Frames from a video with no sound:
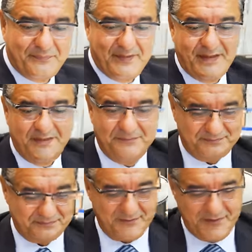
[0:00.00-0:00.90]
Yeah. Okay.
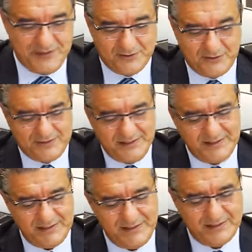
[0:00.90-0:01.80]
So
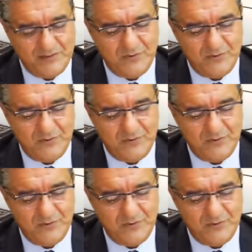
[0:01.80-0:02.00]
this is the